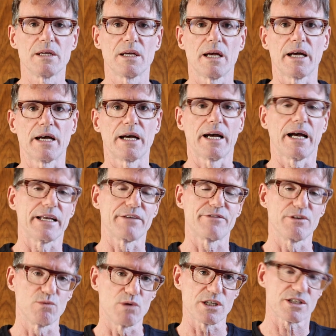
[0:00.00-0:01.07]
And
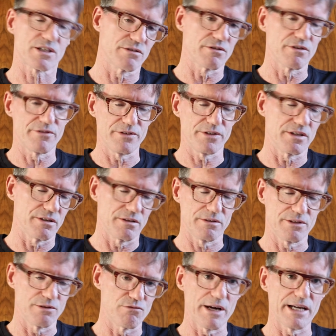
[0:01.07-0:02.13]
if you watch the
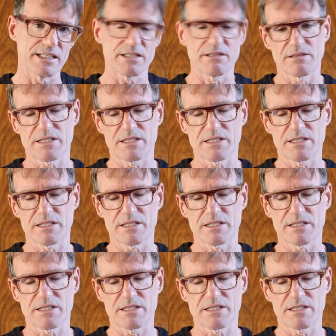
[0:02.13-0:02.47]
race,